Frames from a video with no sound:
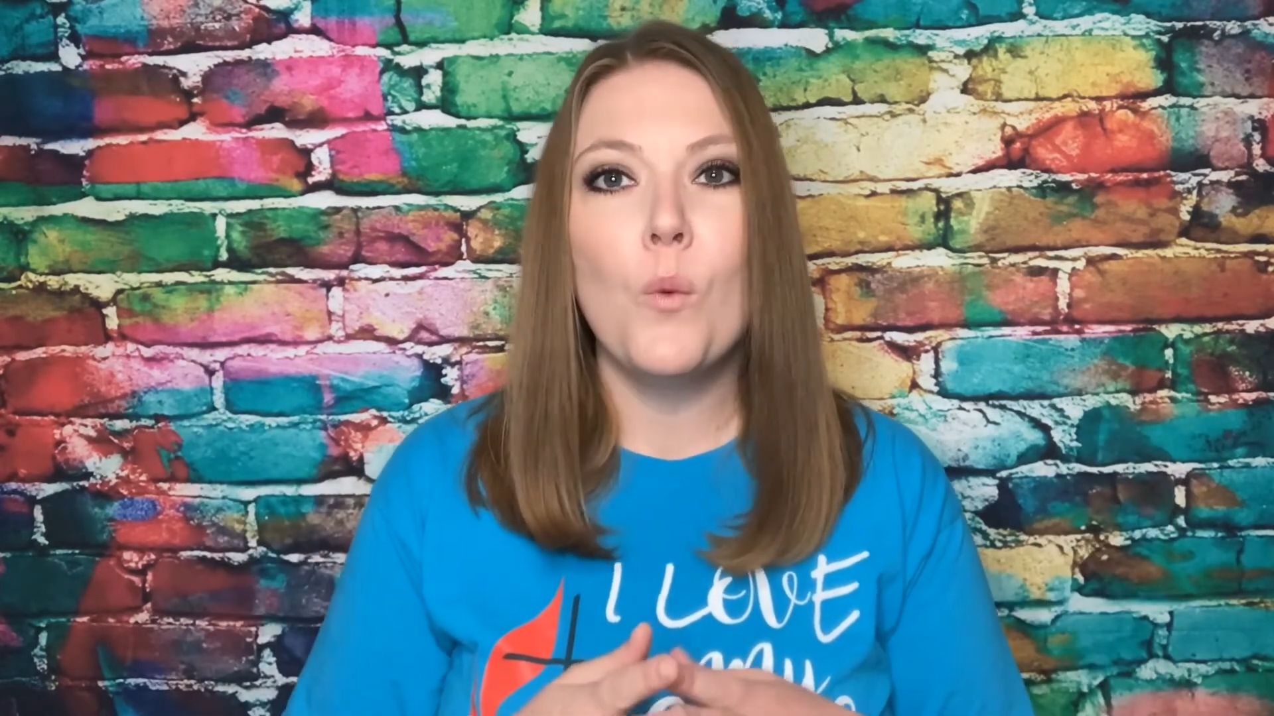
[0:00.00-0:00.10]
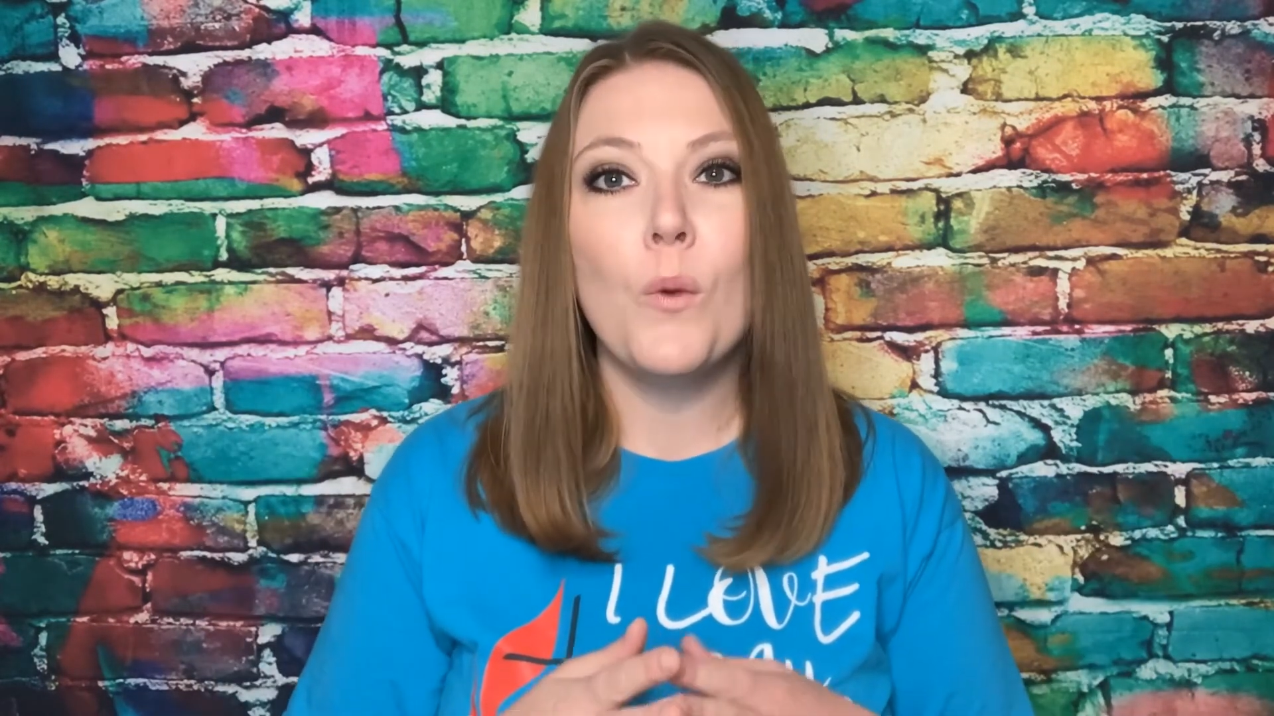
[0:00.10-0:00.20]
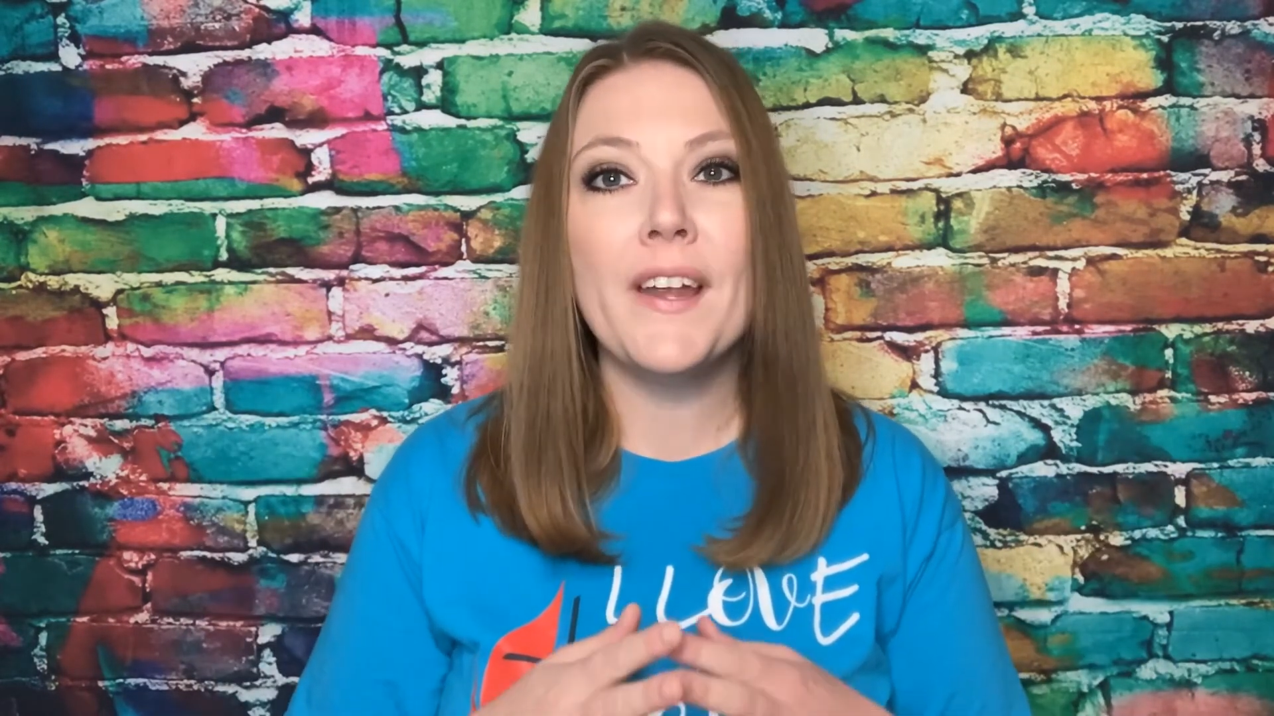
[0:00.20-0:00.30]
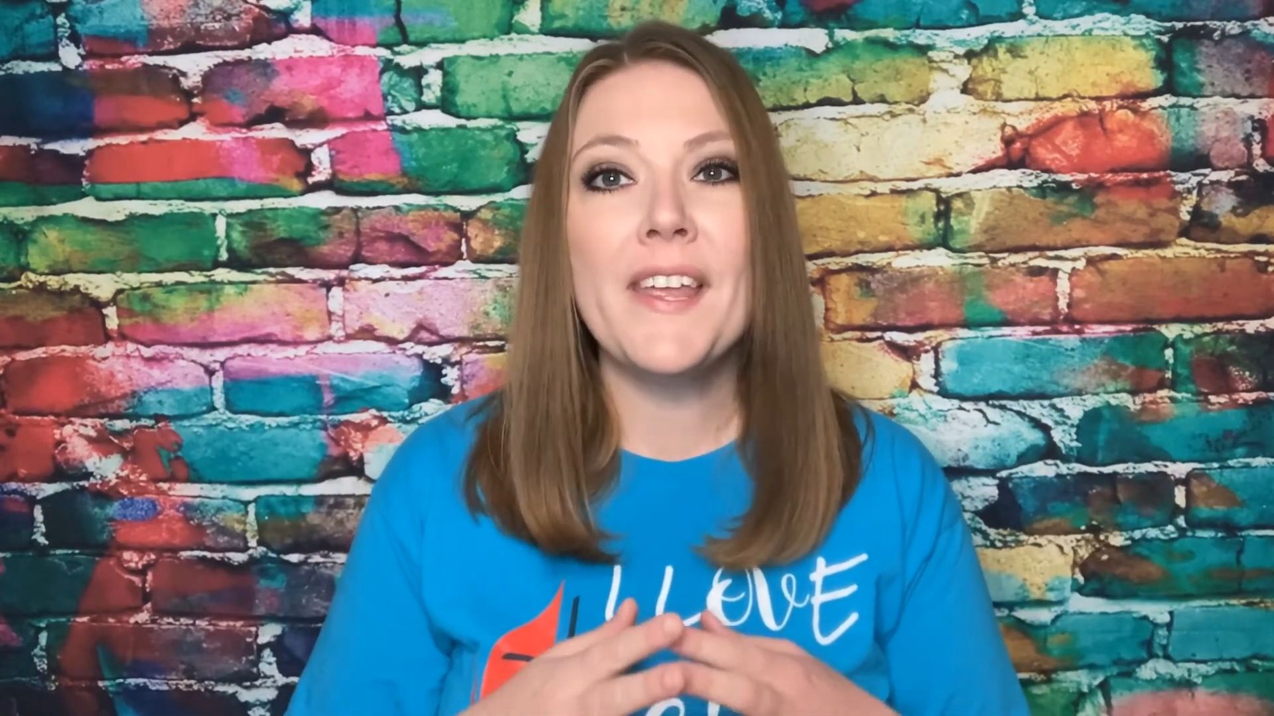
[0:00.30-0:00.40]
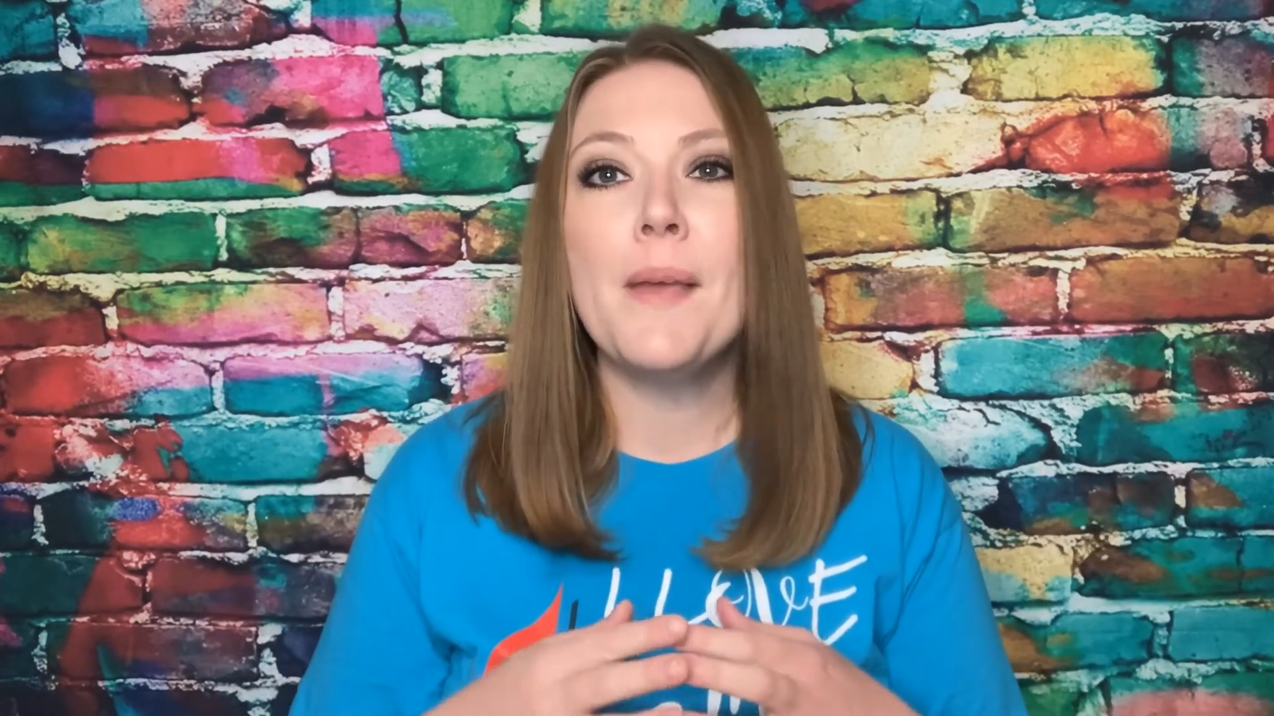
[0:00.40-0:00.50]

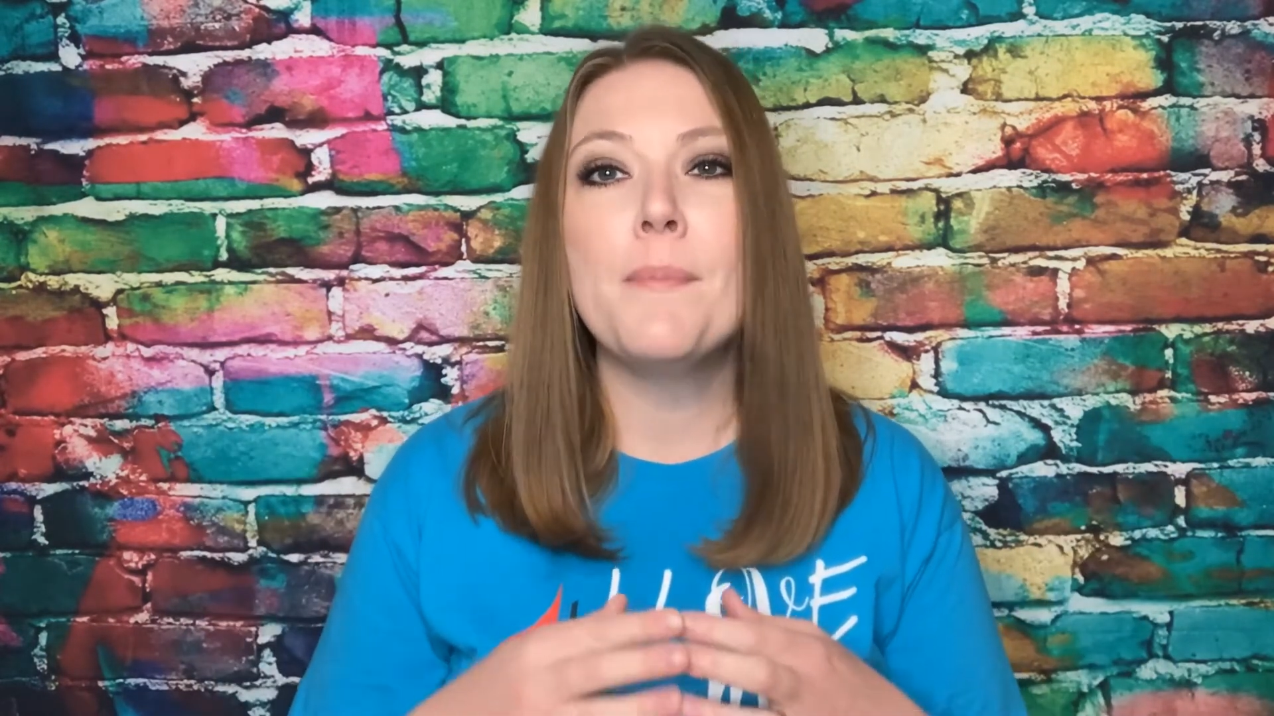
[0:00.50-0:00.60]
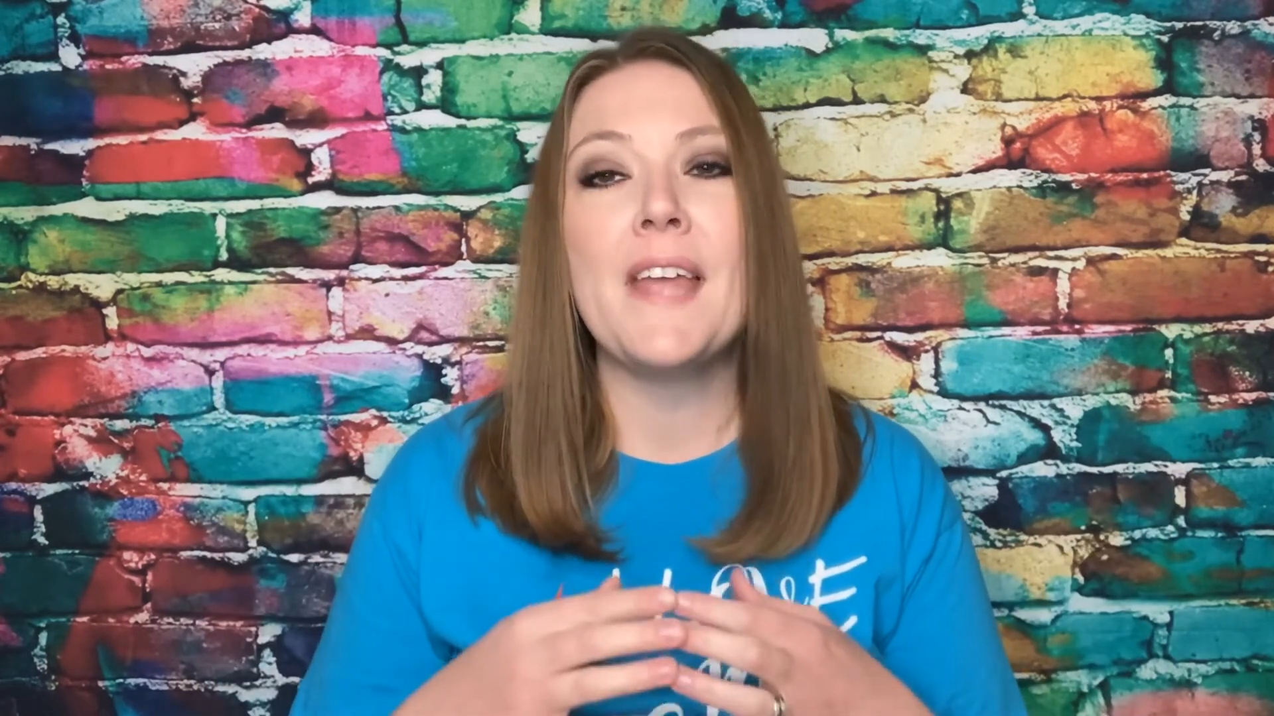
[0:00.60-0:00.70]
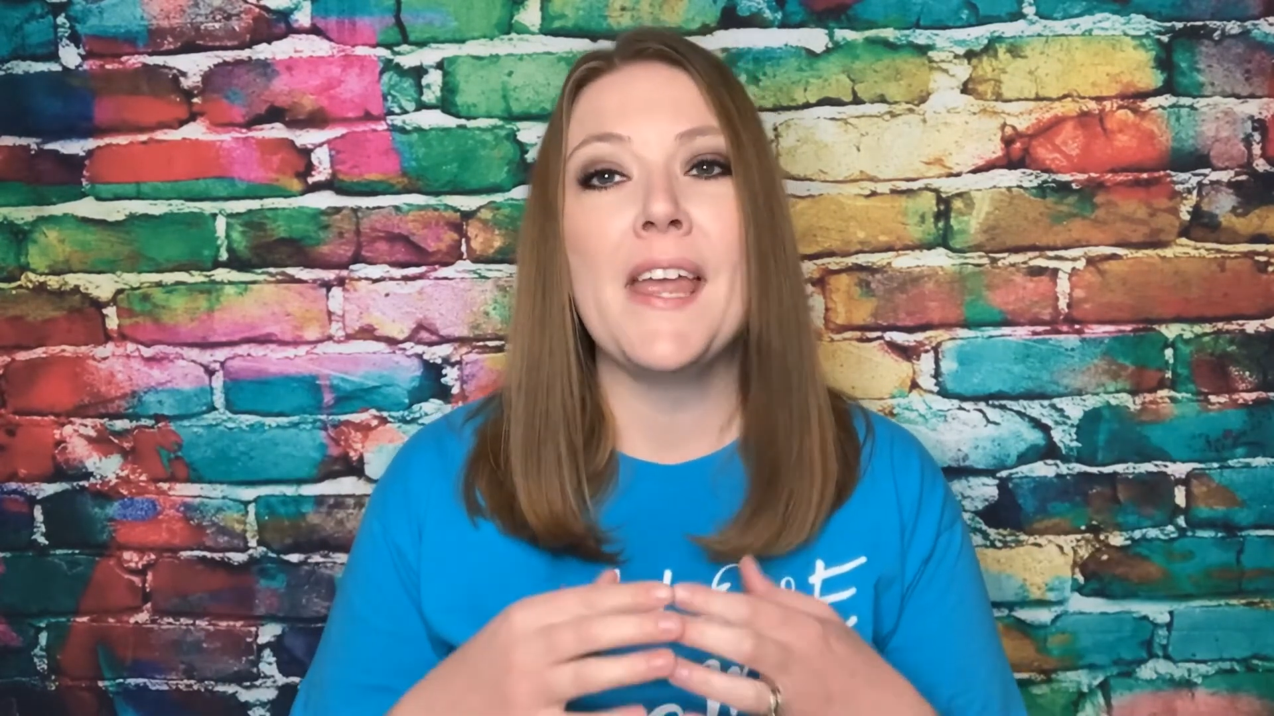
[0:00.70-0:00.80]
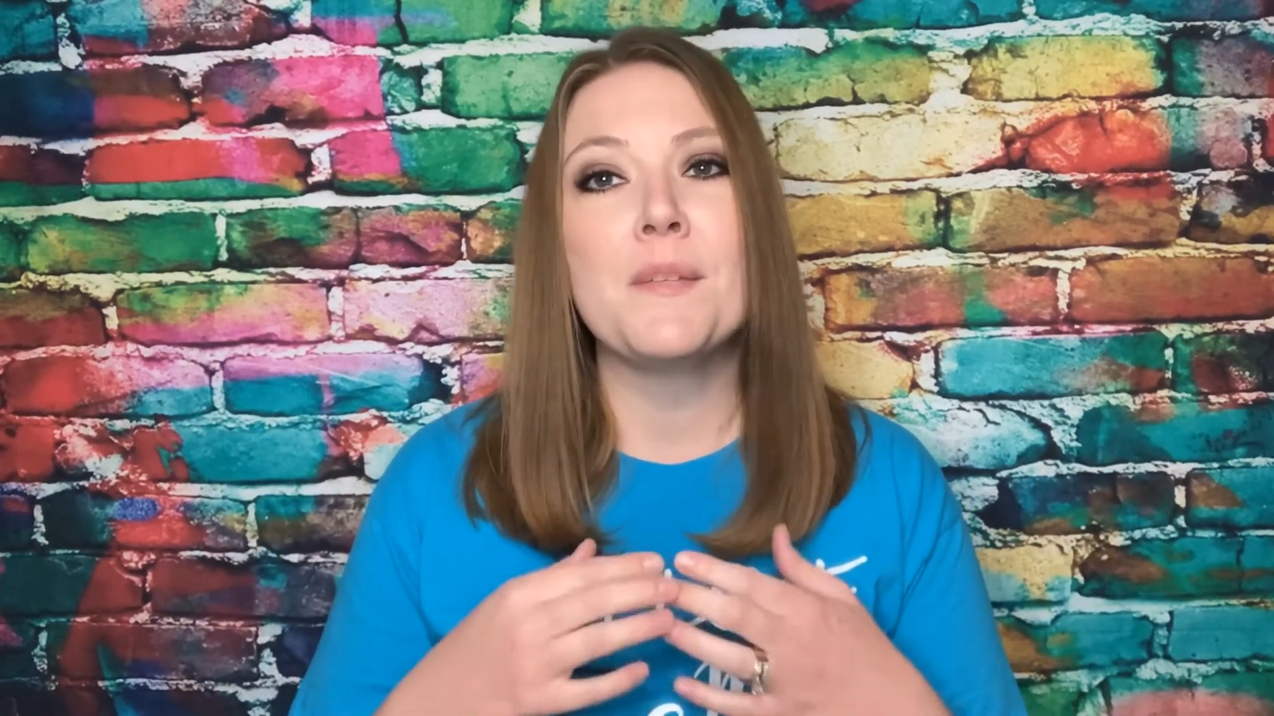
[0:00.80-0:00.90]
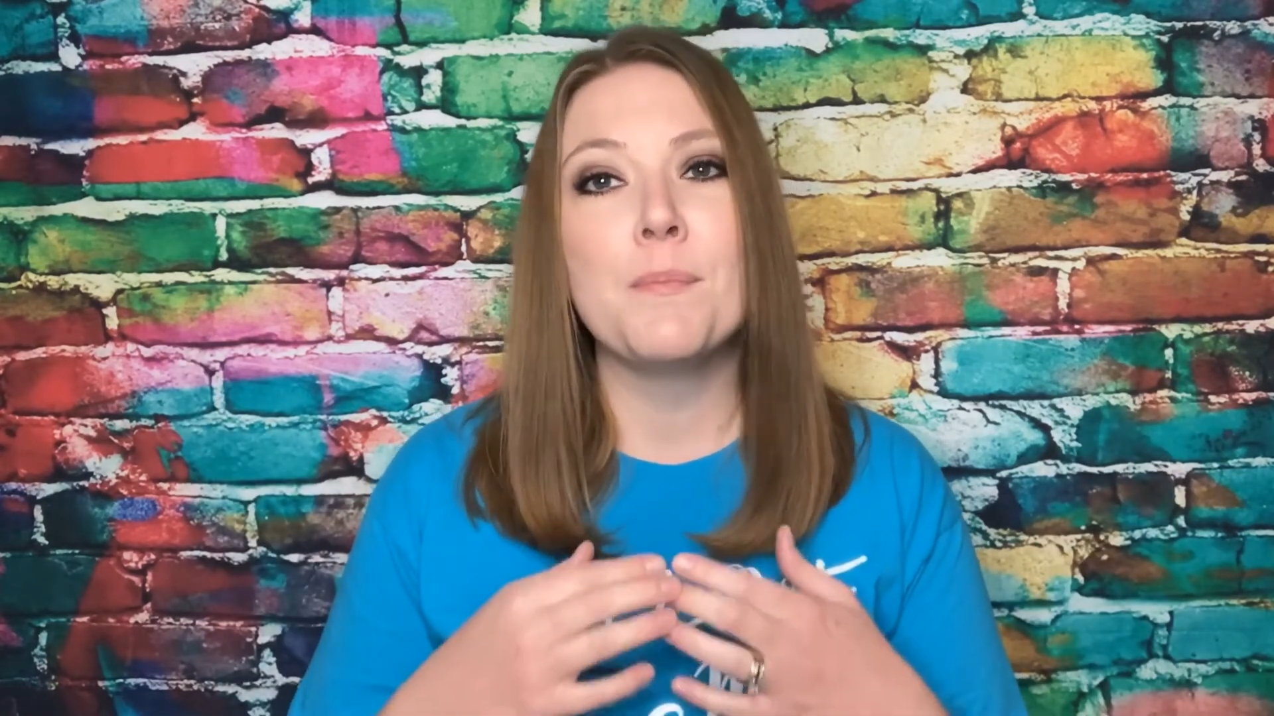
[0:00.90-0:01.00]
where he
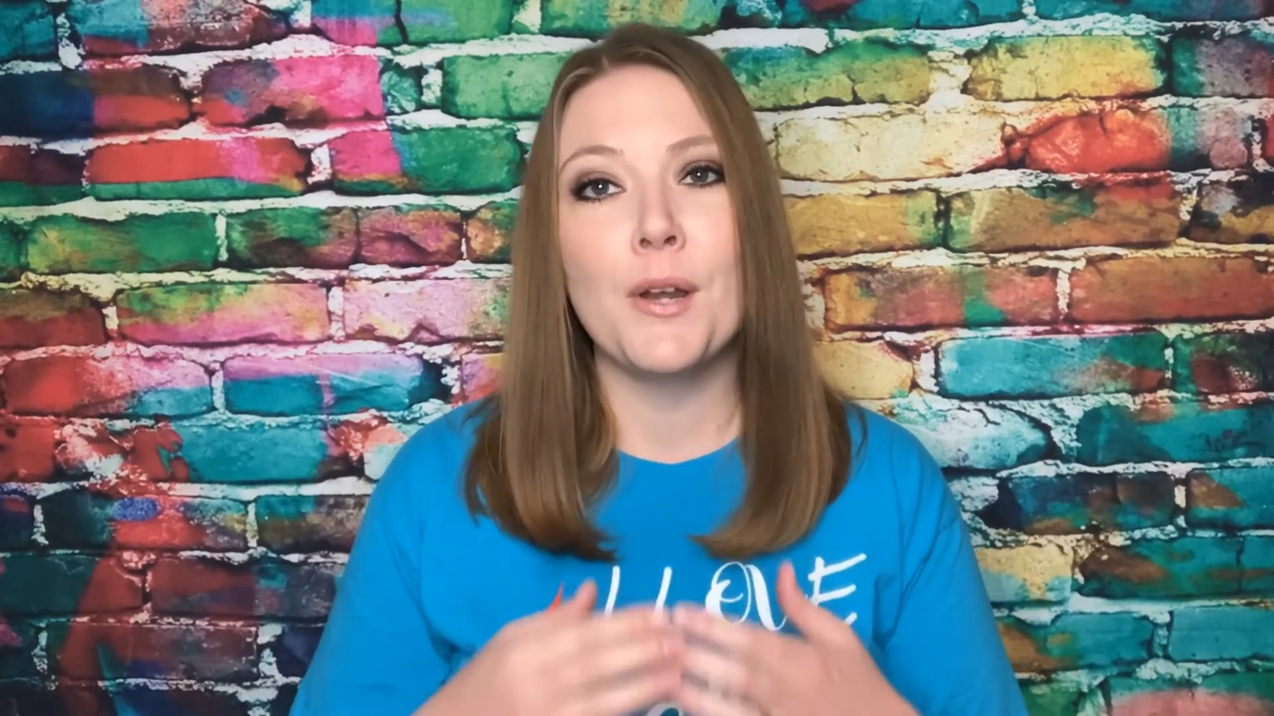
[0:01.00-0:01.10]
obtained